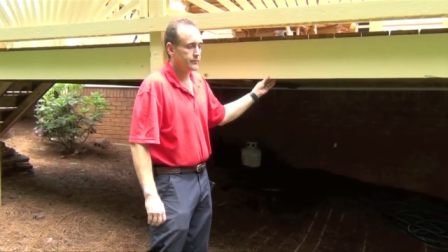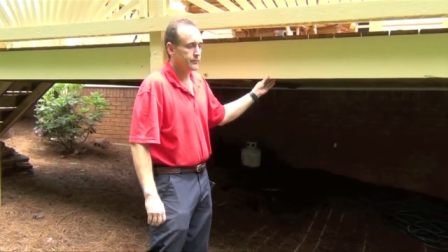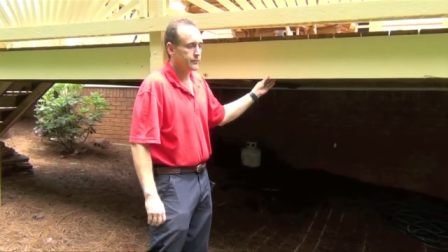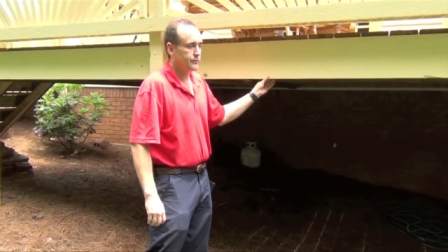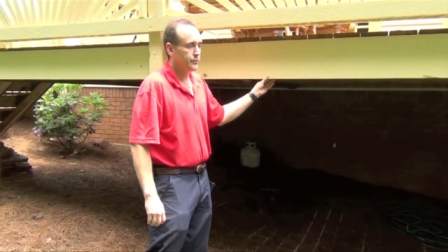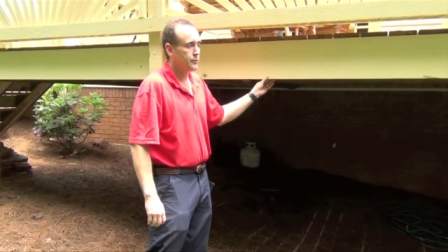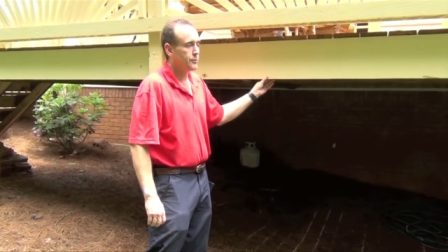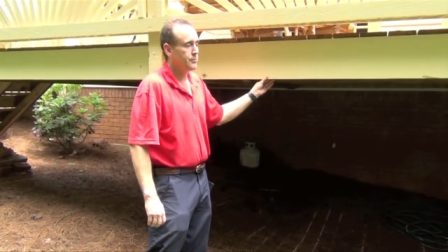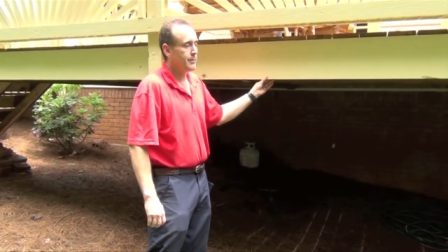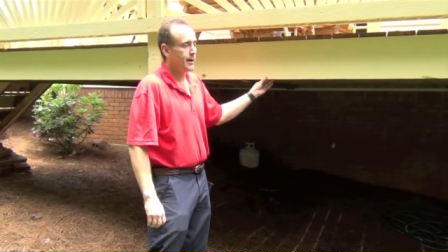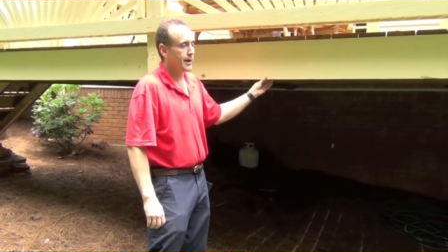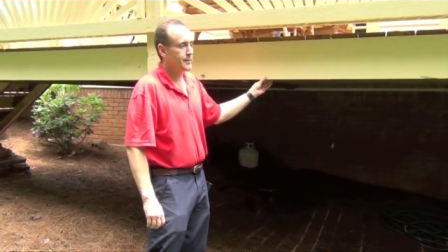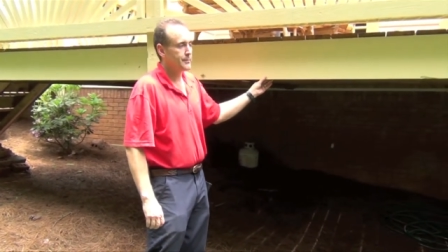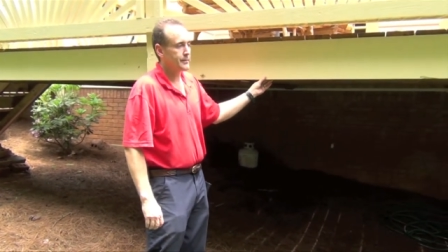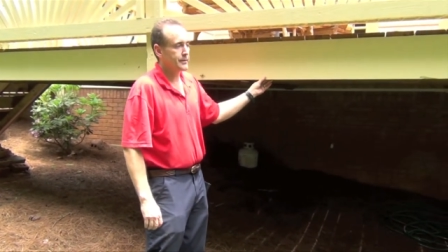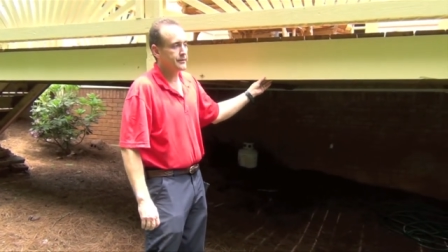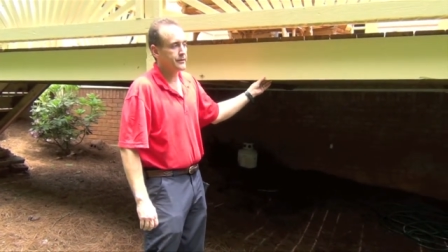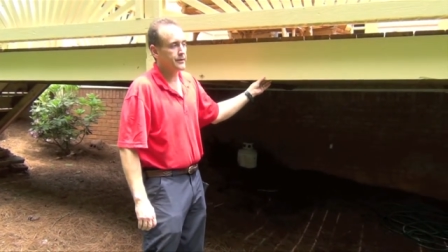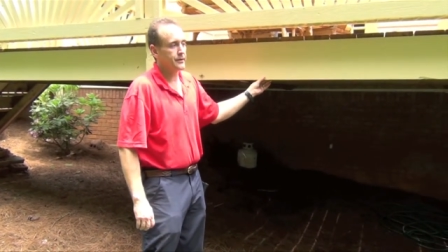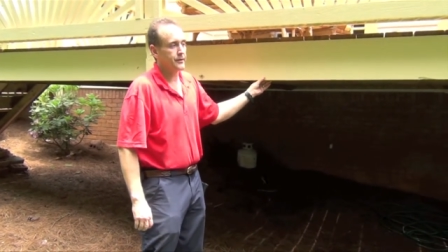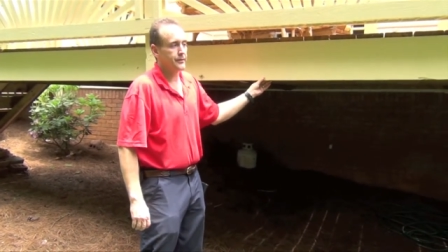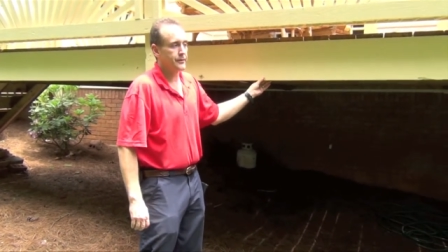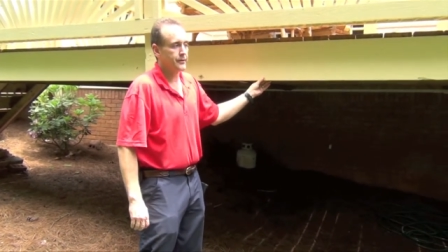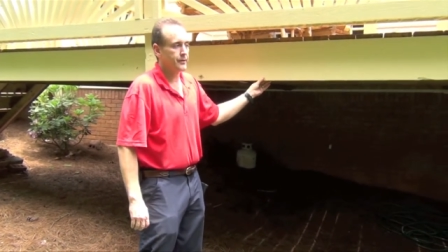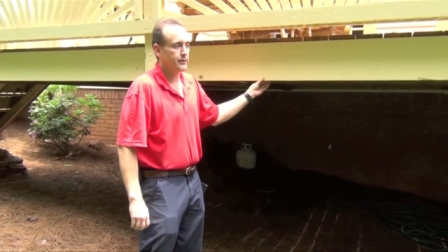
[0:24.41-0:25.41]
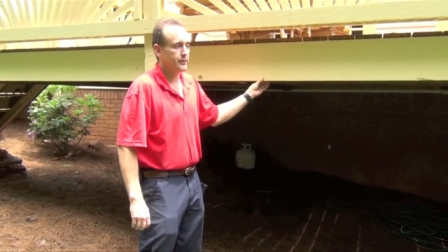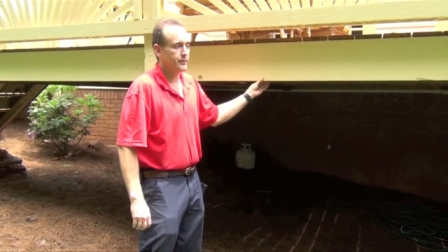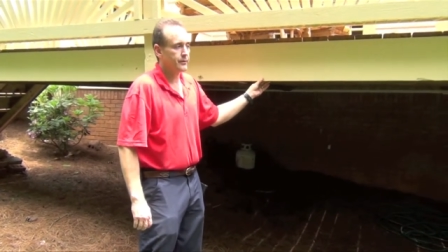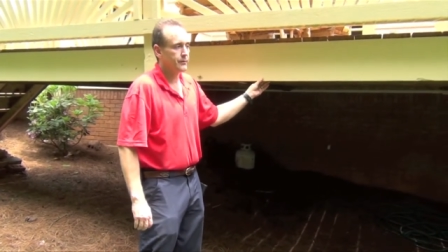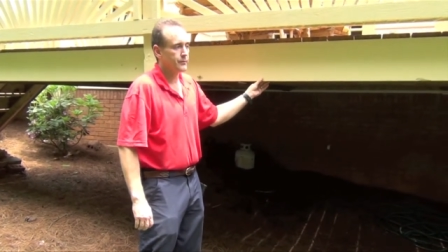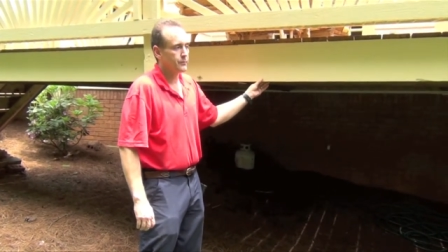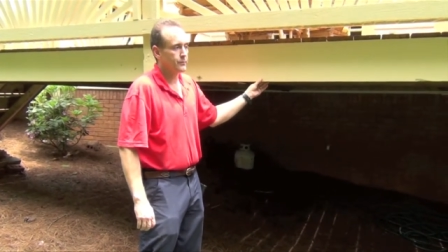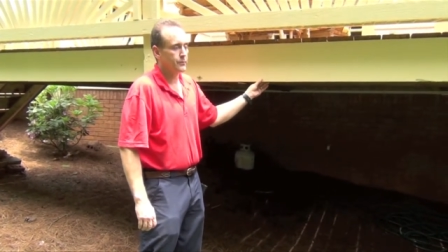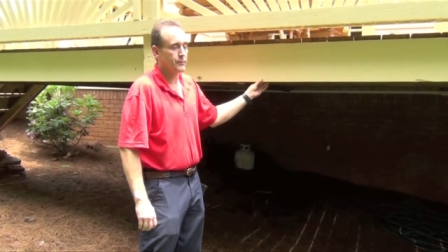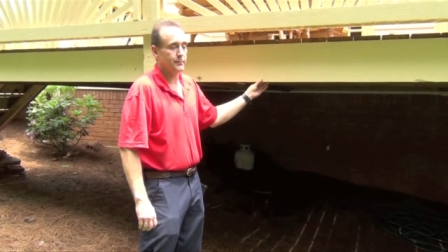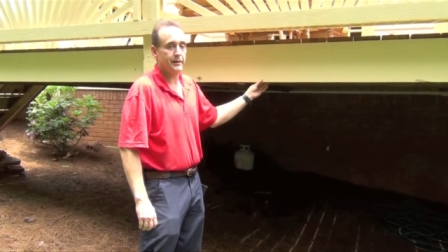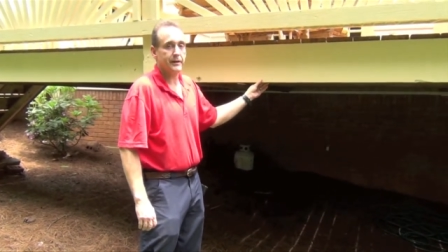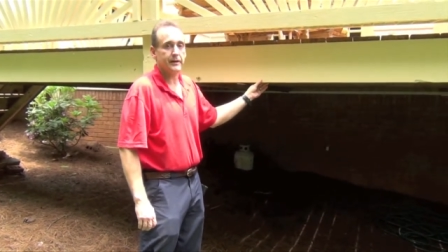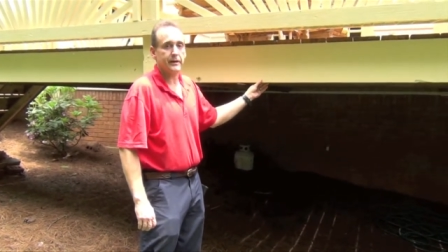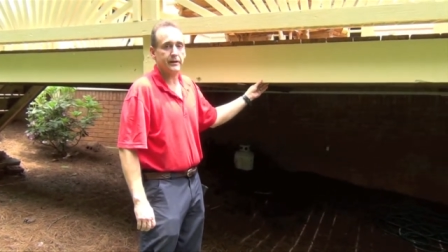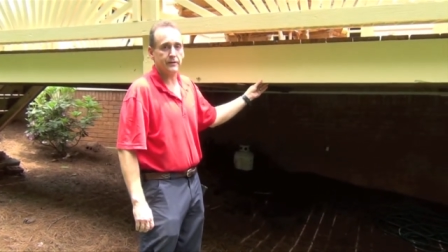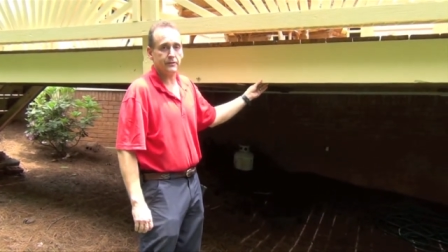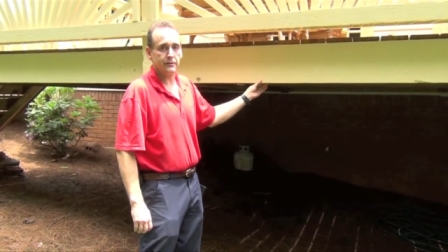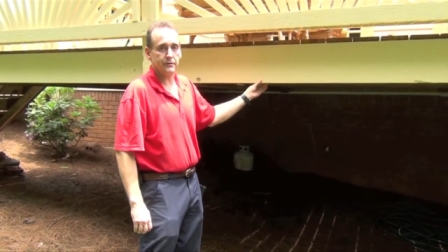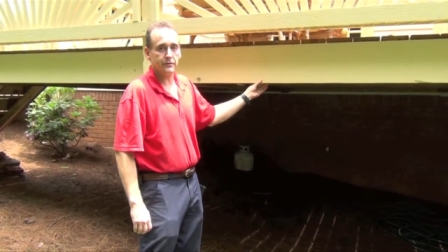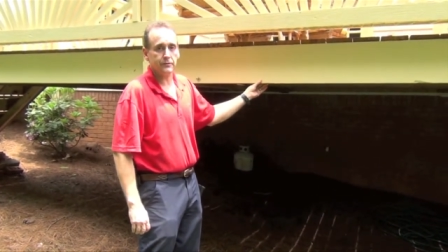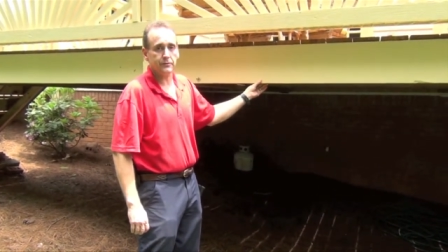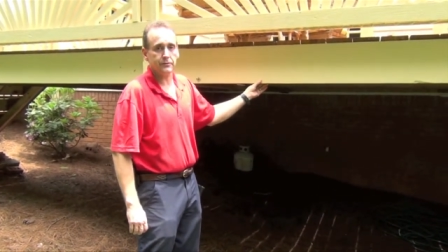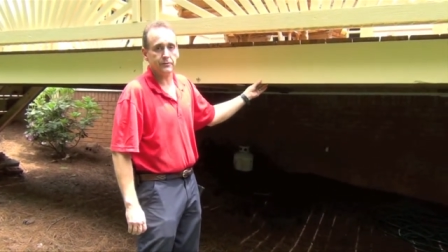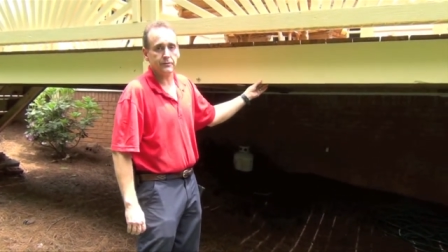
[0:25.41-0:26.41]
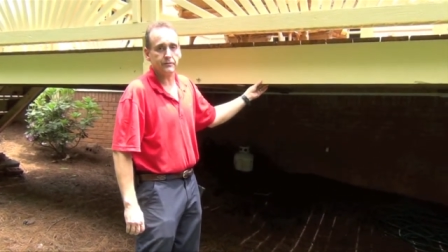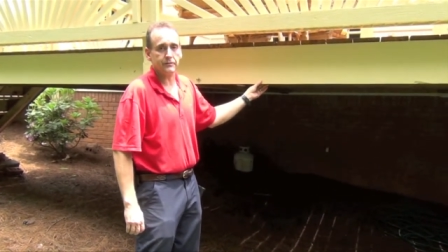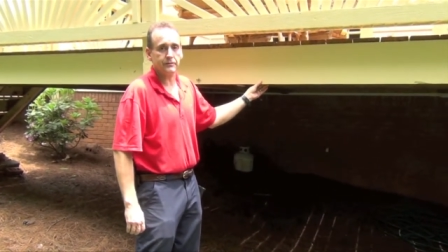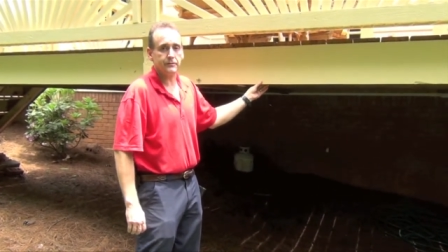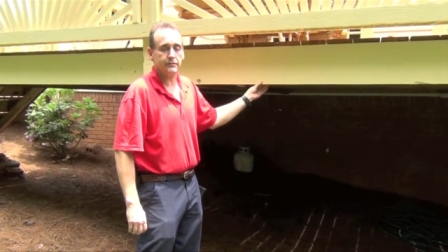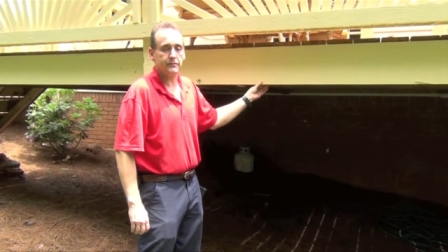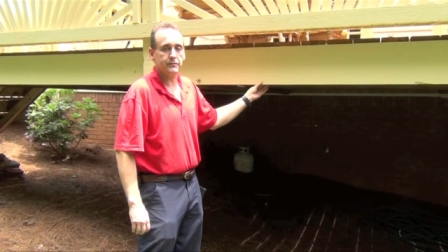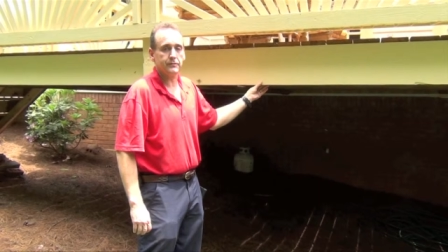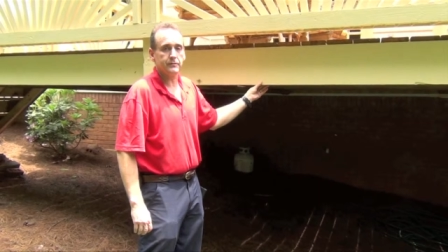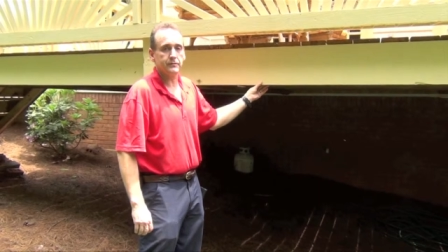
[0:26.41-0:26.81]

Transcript: 2x material will be conducive